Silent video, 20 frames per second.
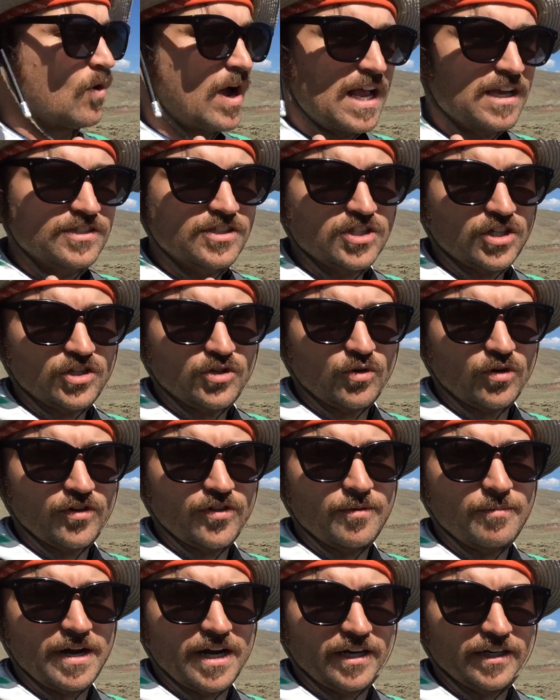Western
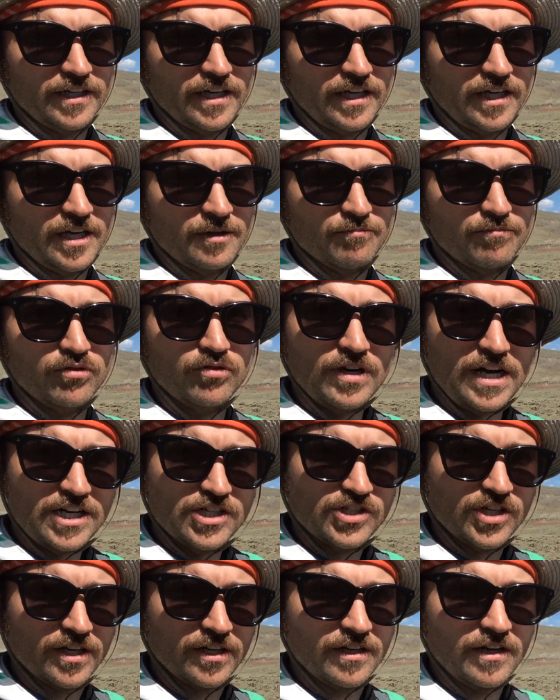North America
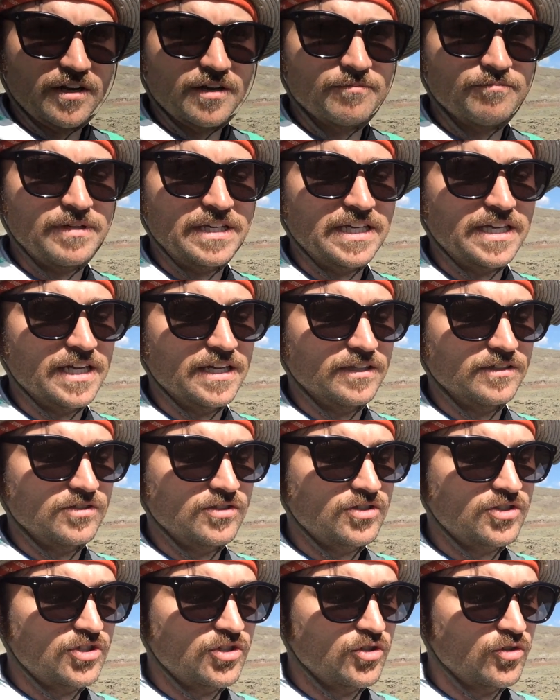compression
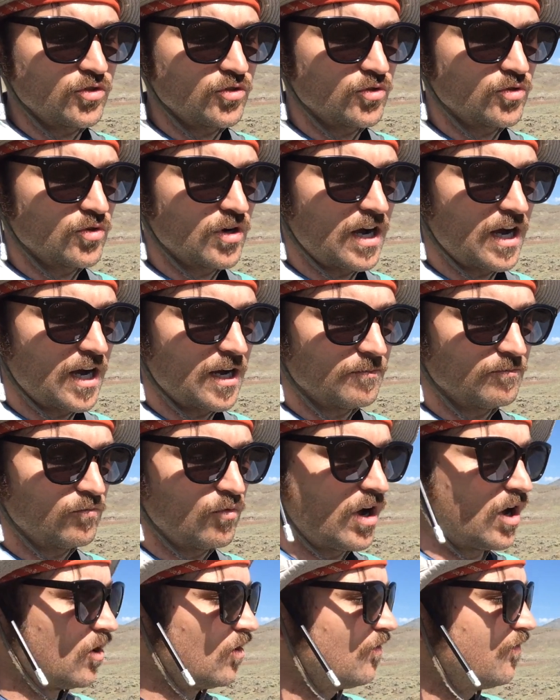begins to,
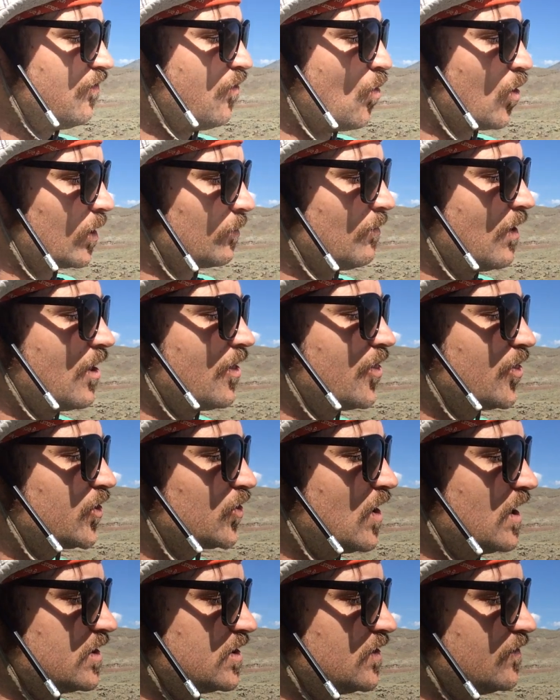form
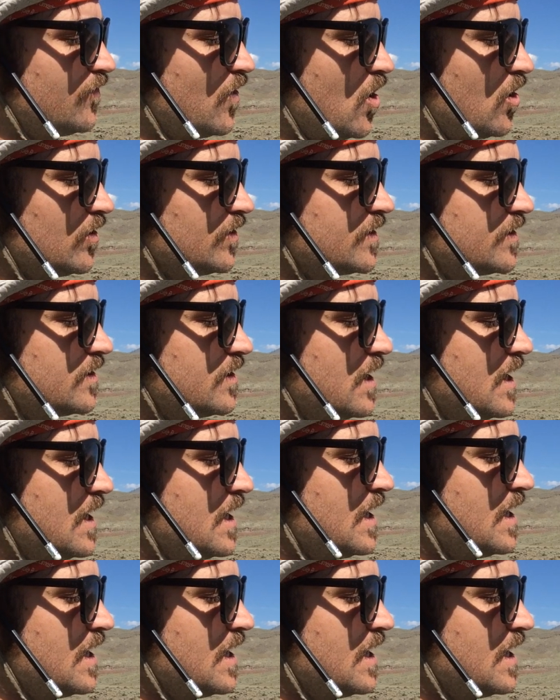thrust faults.